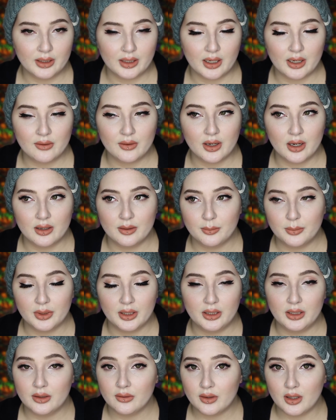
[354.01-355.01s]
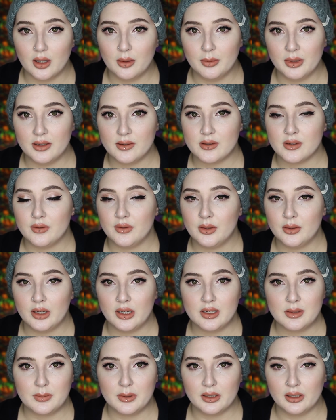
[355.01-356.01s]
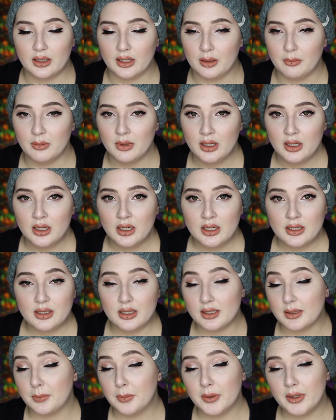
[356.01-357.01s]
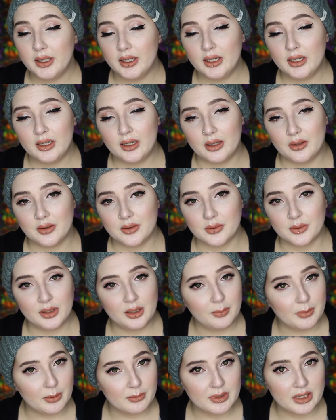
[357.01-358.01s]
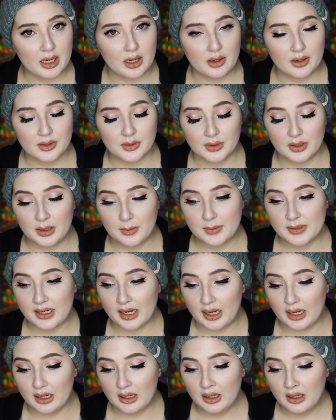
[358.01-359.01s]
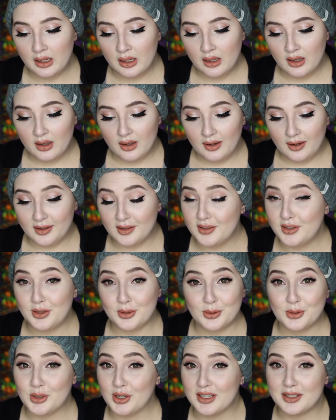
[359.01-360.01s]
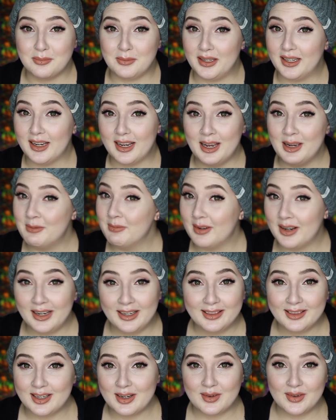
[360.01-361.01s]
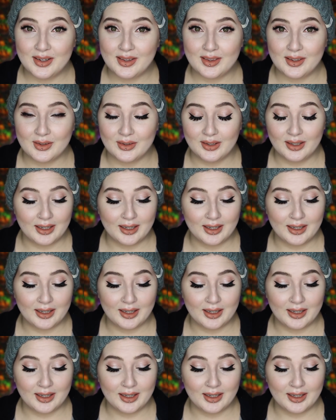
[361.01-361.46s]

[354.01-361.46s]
Like, I've gotten plenty of comments of you guys being like, I'm disappointed, I was really bummed out, I was really upset. And dude, trust me, I'm right there with you.